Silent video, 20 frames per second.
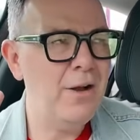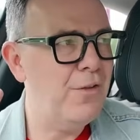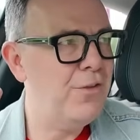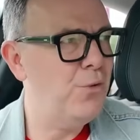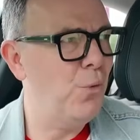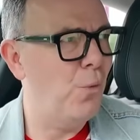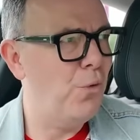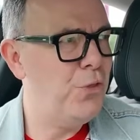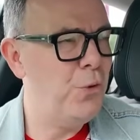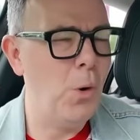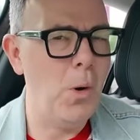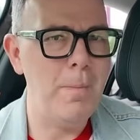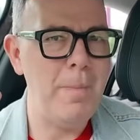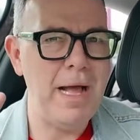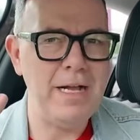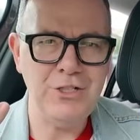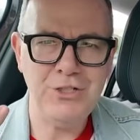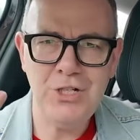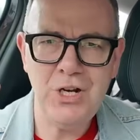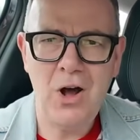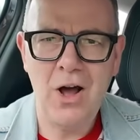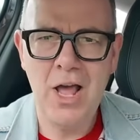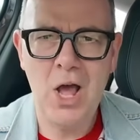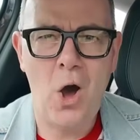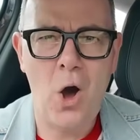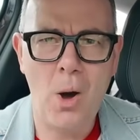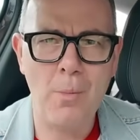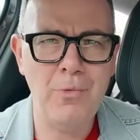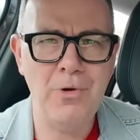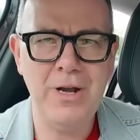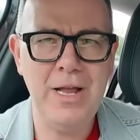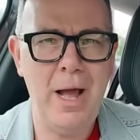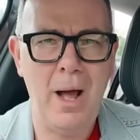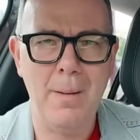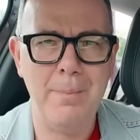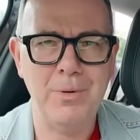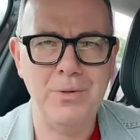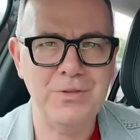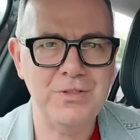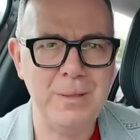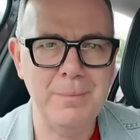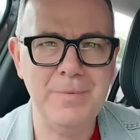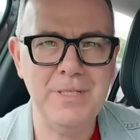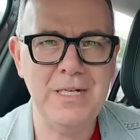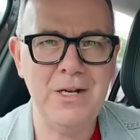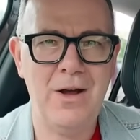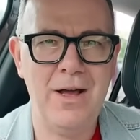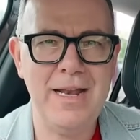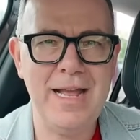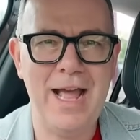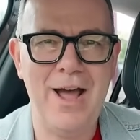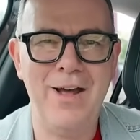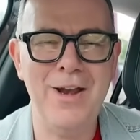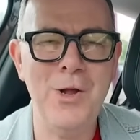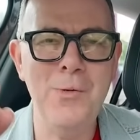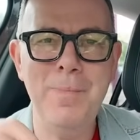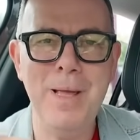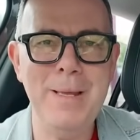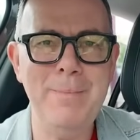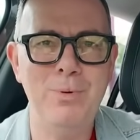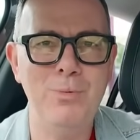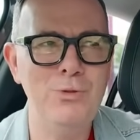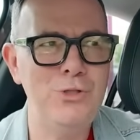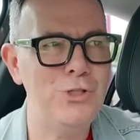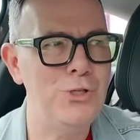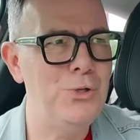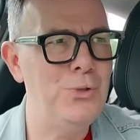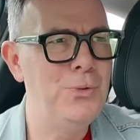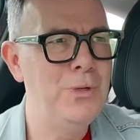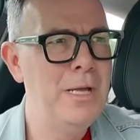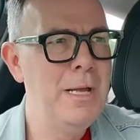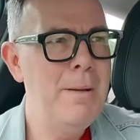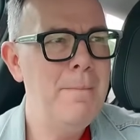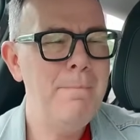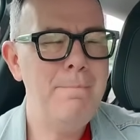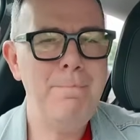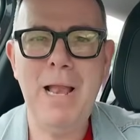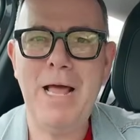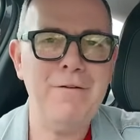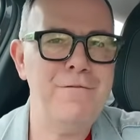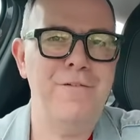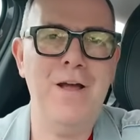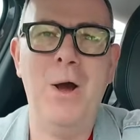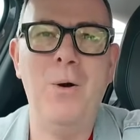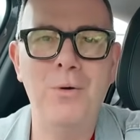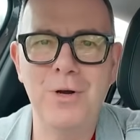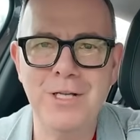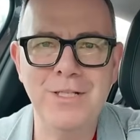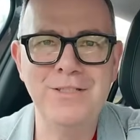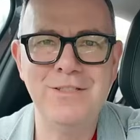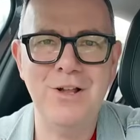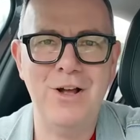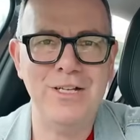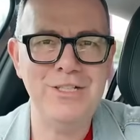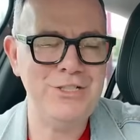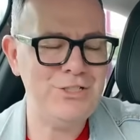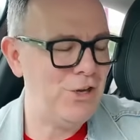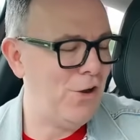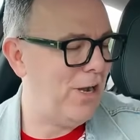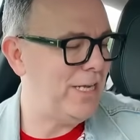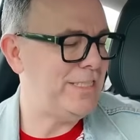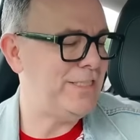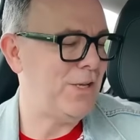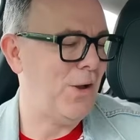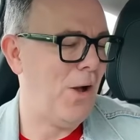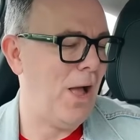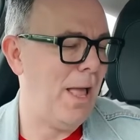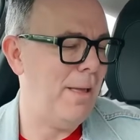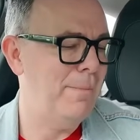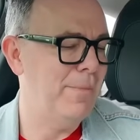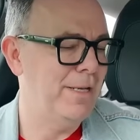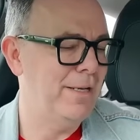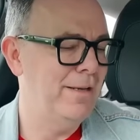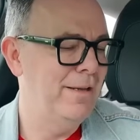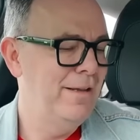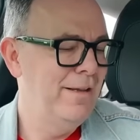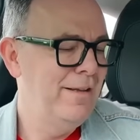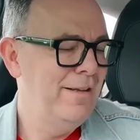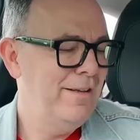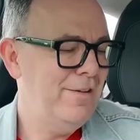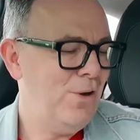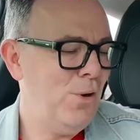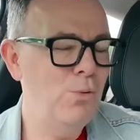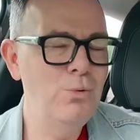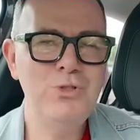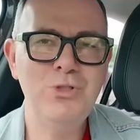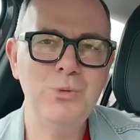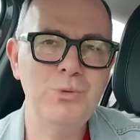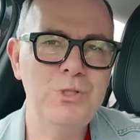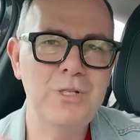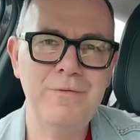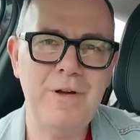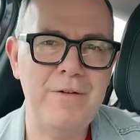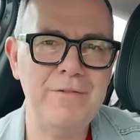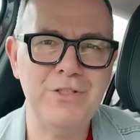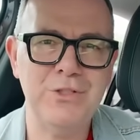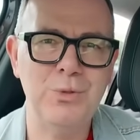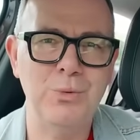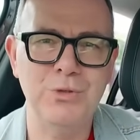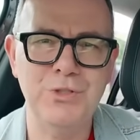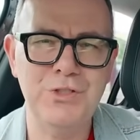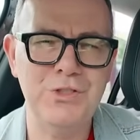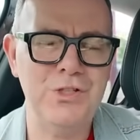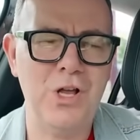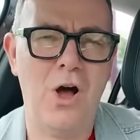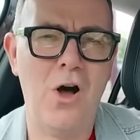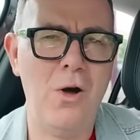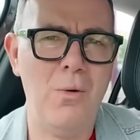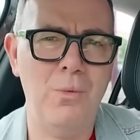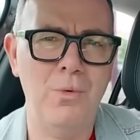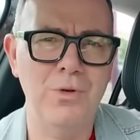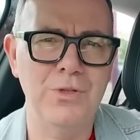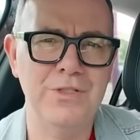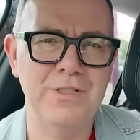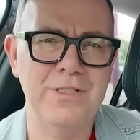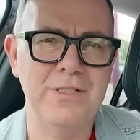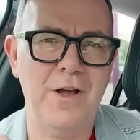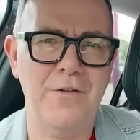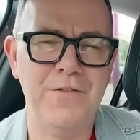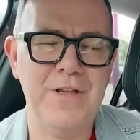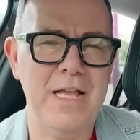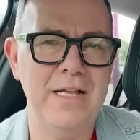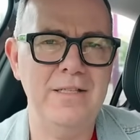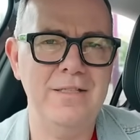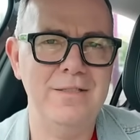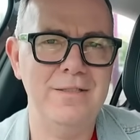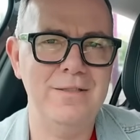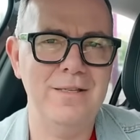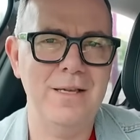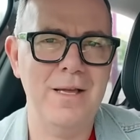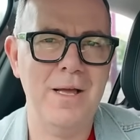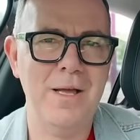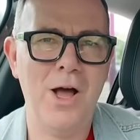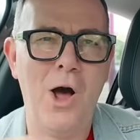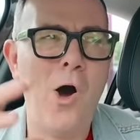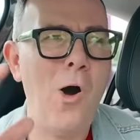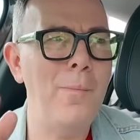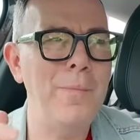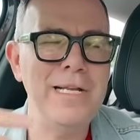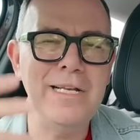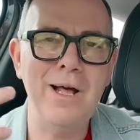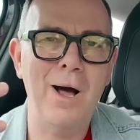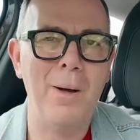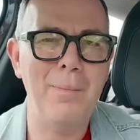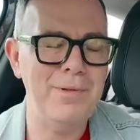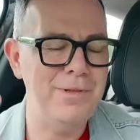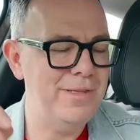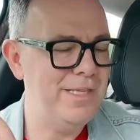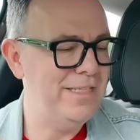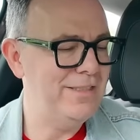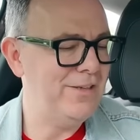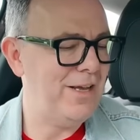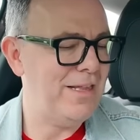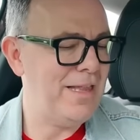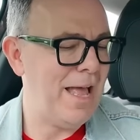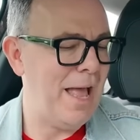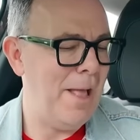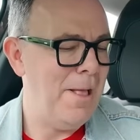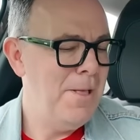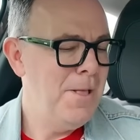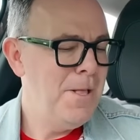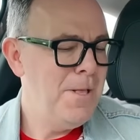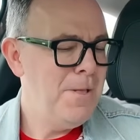I've thought about. Should I armour it up or something like that? I know people do Black Falcons like Shy Time, and all sorts of other sort of Star Wars stuff gets armoured up and things like that.